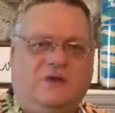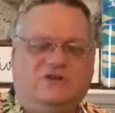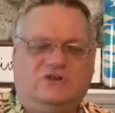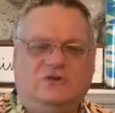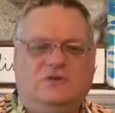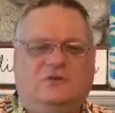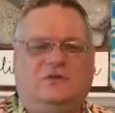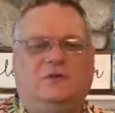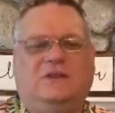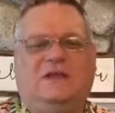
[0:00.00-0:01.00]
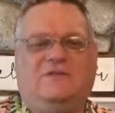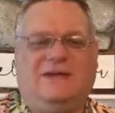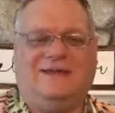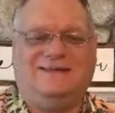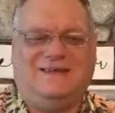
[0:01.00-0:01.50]
We choose to
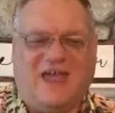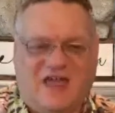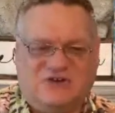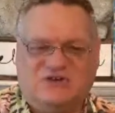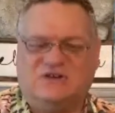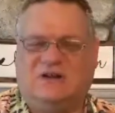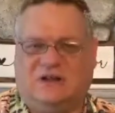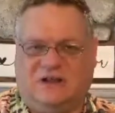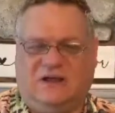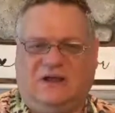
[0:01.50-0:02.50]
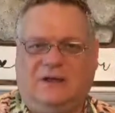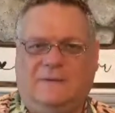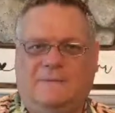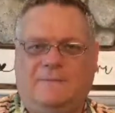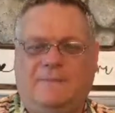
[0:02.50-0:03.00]
live intentionally.